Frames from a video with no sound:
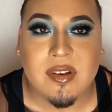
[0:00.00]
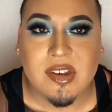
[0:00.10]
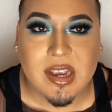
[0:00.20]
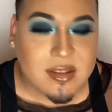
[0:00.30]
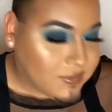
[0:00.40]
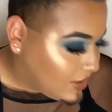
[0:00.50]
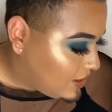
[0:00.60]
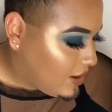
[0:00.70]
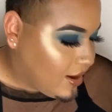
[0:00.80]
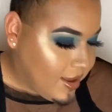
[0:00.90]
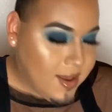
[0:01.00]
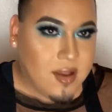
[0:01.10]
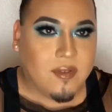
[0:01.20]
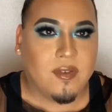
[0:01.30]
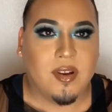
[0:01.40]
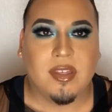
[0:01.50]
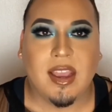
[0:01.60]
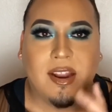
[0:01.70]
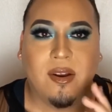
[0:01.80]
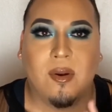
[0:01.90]
shades of glitter for the
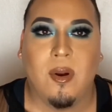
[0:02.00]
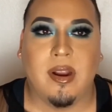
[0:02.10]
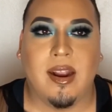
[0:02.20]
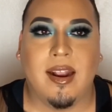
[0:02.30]
inner corner.